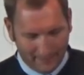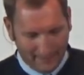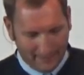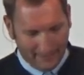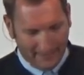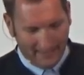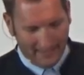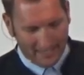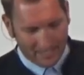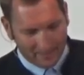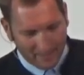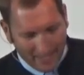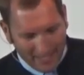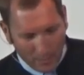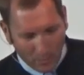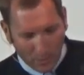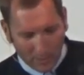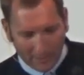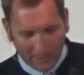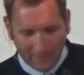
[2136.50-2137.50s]
And as many
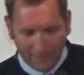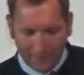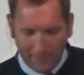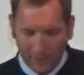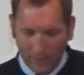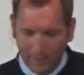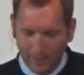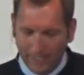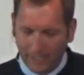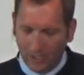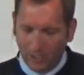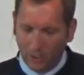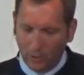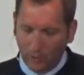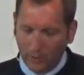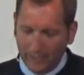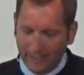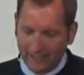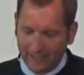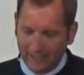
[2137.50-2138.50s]
were confirmed and
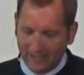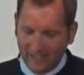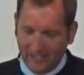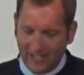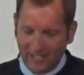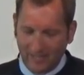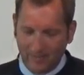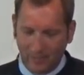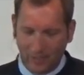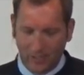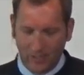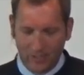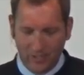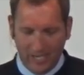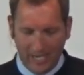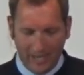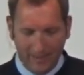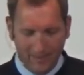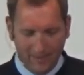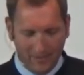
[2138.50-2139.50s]
gloried in this testimony of
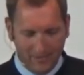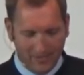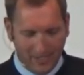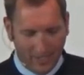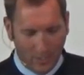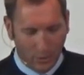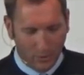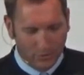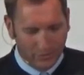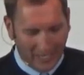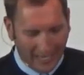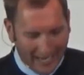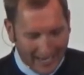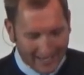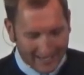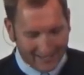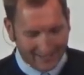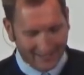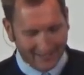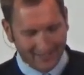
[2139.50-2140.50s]
James and said,
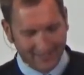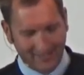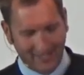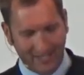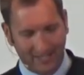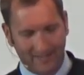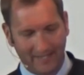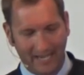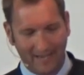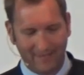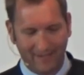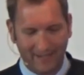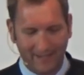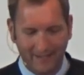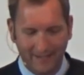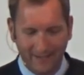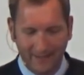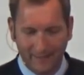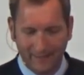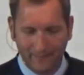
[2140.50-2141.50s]
Hosanna to the Son of David,
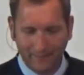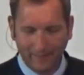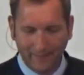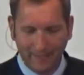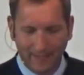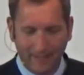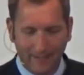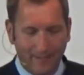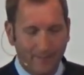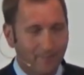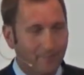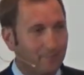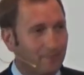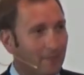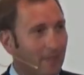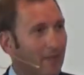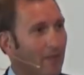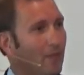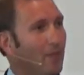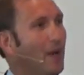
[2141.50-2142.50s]

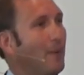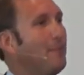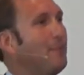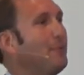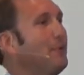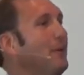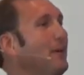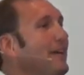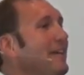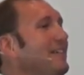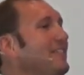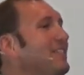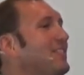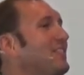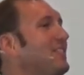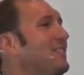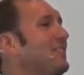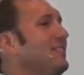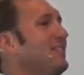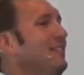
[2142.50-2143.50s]
the
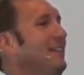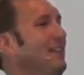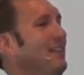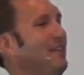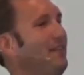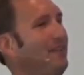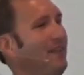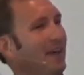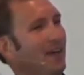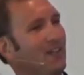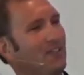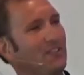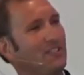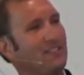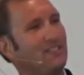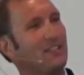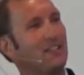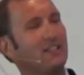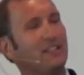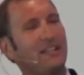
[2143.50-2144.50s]
priests and the
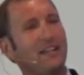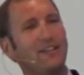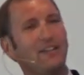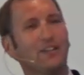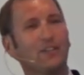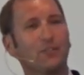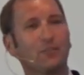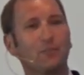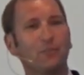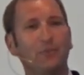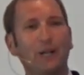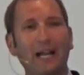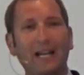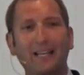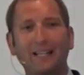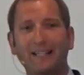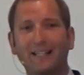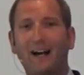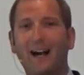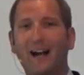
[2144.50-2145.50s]
Pharisees, the leaders,
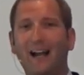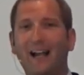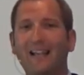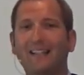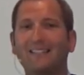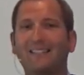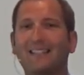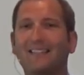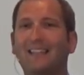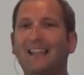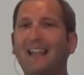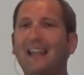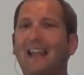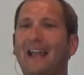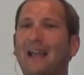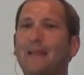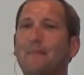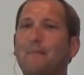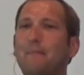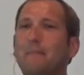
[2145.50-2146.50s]
recognized that they
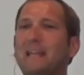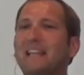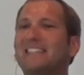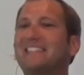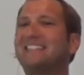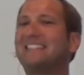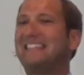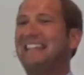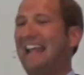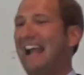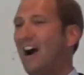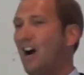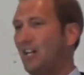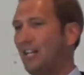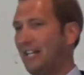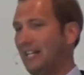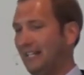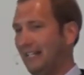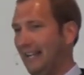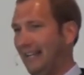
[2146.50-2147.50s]
had
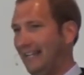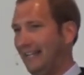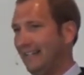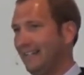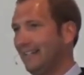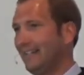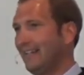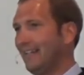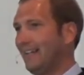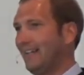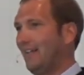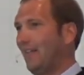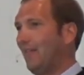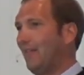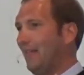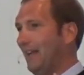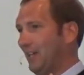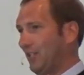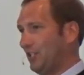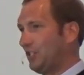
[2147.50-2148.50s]
miscalculated
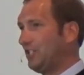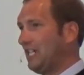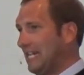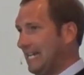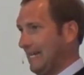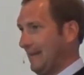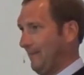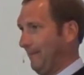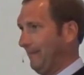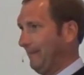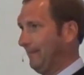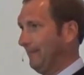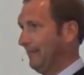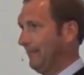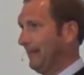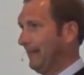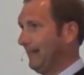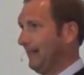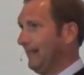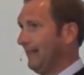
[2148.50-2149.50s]
their scheme.
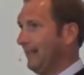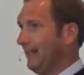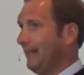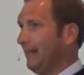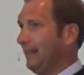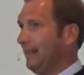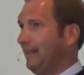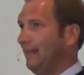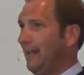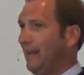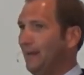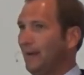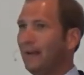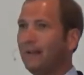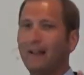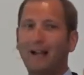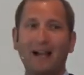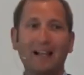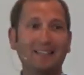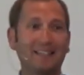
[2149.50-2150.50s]
They
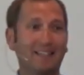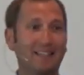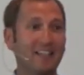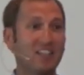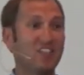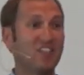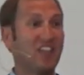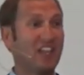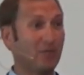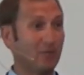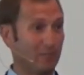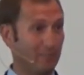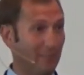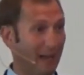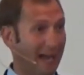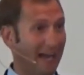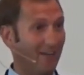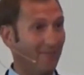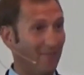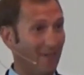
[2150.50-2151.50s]
realized that this thing was
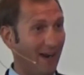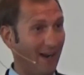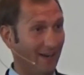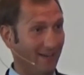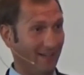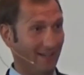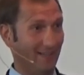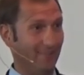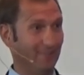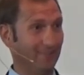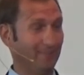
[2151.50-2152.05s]
backfiring.